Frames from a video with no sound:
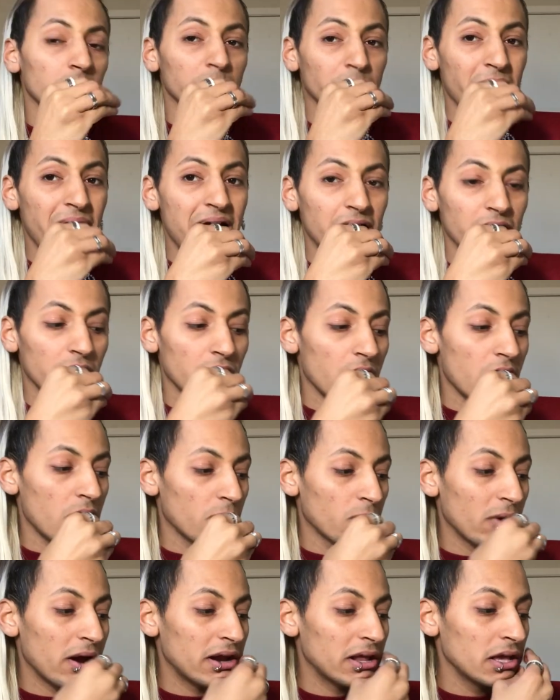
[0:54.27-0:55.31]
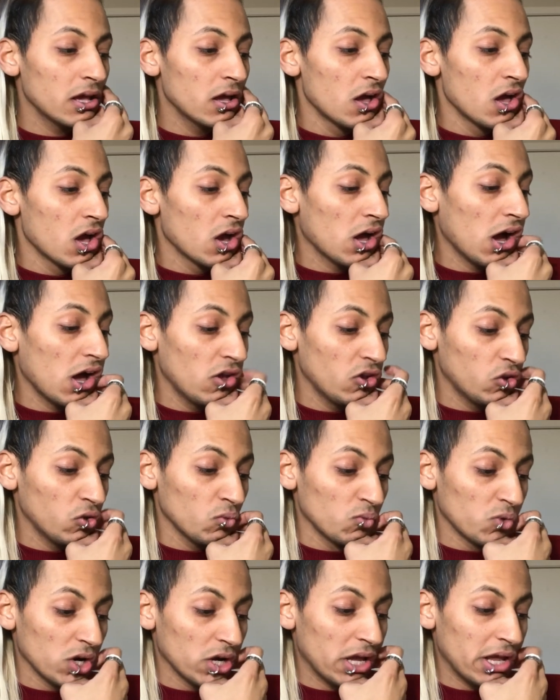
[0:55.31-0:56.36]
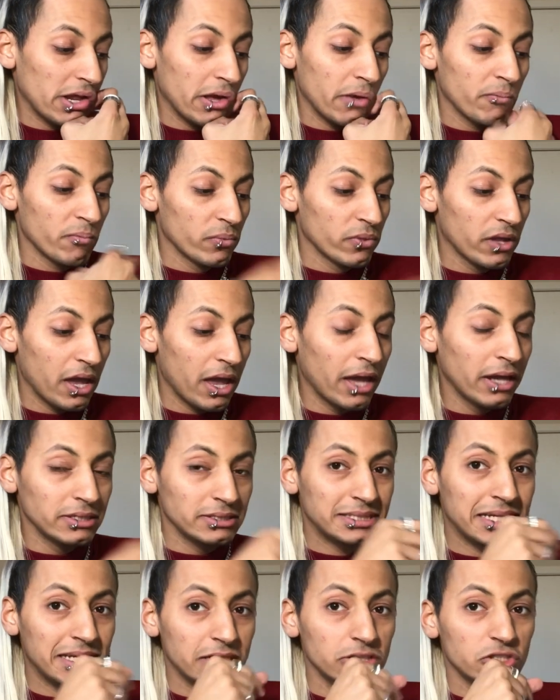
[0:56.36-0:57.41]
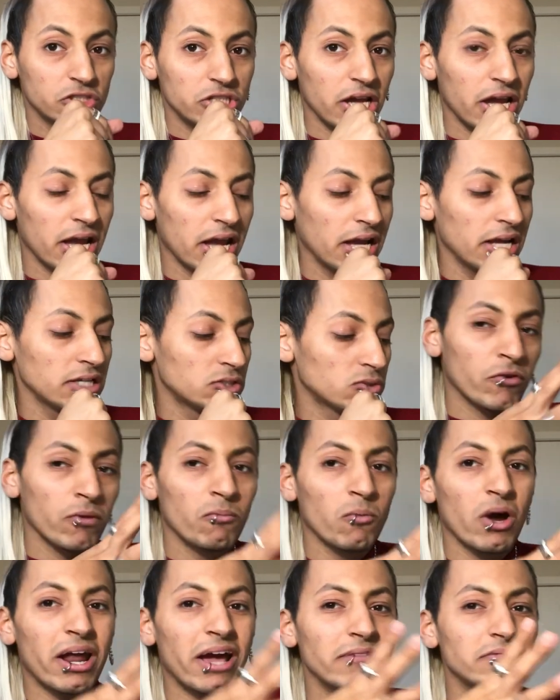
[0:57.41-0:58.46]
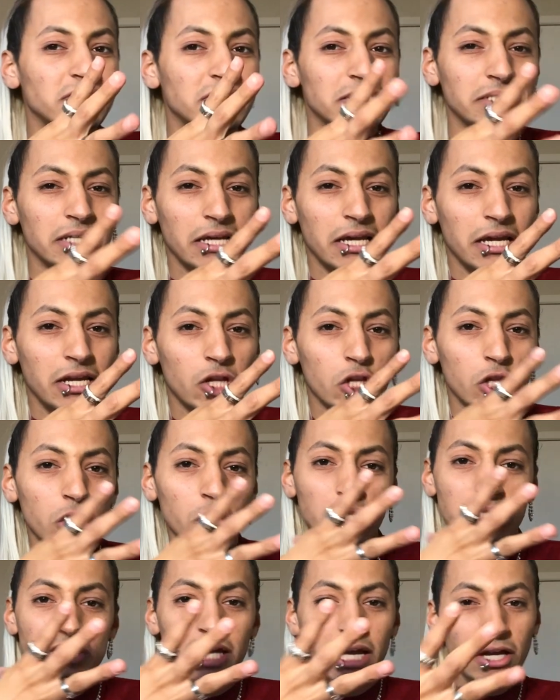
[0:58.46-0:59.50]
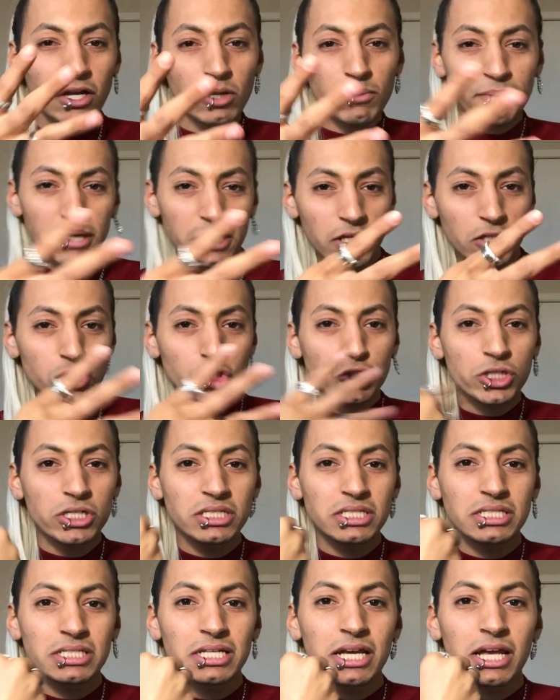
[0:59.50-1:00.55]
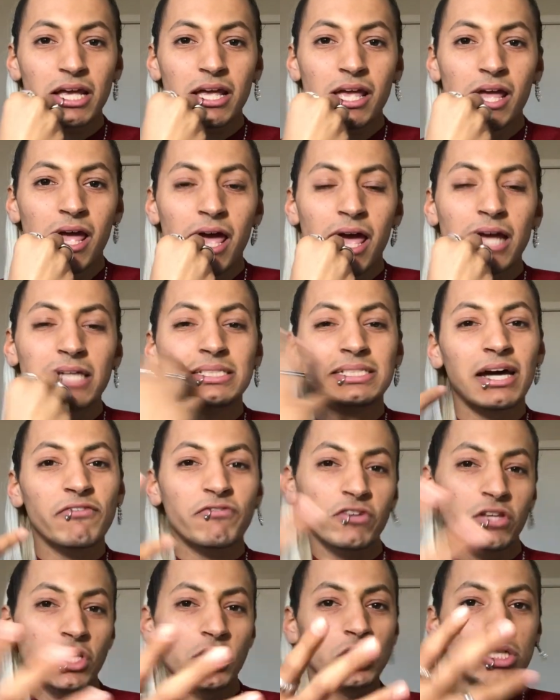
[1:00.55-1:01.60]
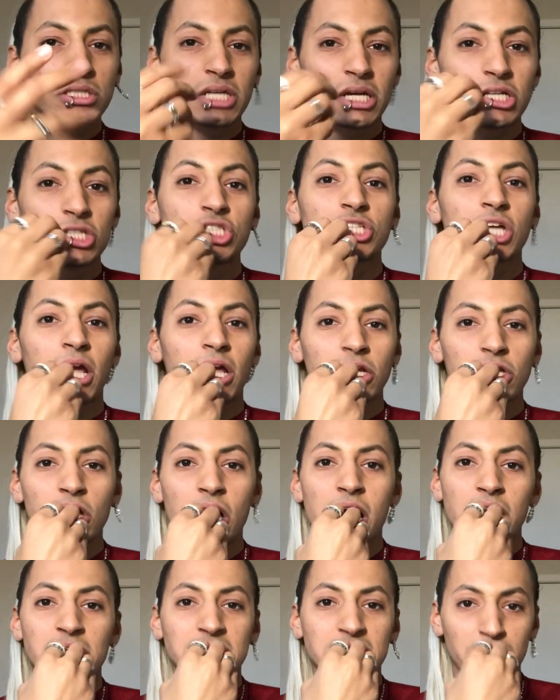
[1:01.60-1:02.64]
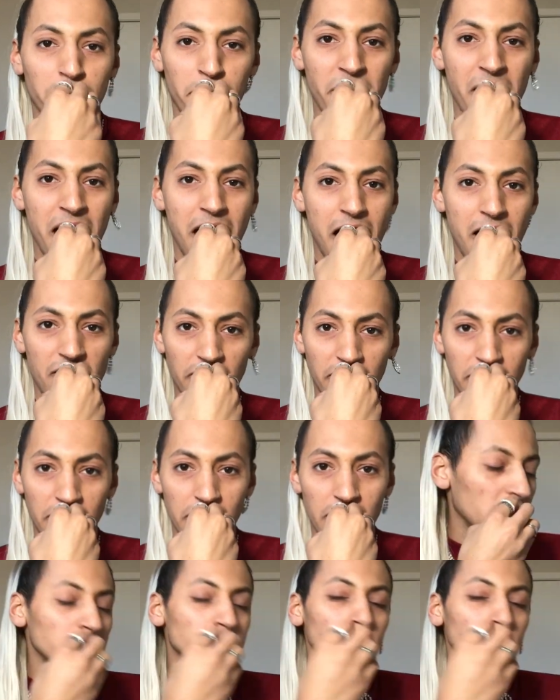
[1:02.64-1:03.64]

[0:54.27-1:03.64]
palette already because we're getting 18 shades. From what I've seen, it looks like it'll be interesting. It definitely looks like a Shane Dawson palette. It's